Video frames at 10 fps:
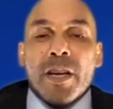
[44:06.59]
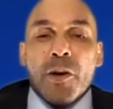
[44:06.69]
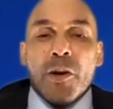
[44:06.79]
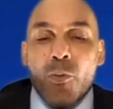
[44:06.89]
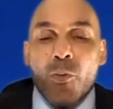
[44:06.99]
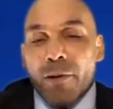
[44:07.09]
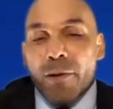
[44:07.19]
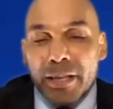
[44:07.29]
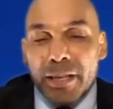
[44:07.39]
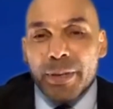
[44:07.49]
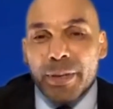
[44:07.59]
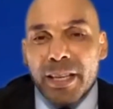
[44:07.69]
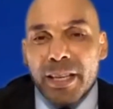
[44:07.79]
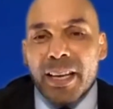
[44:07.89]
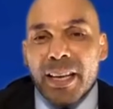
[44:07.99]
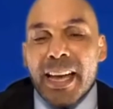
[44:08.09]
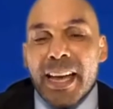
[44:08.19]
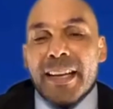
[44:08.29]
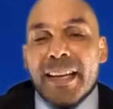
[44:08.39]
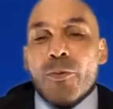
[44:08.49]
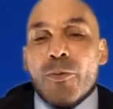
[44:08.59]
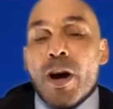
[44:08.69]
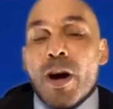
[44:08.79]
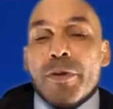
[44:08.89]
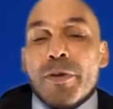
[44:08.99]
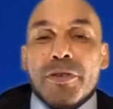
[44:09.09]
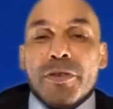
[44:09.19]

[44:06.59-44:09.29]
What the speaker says: What would it be, and what would you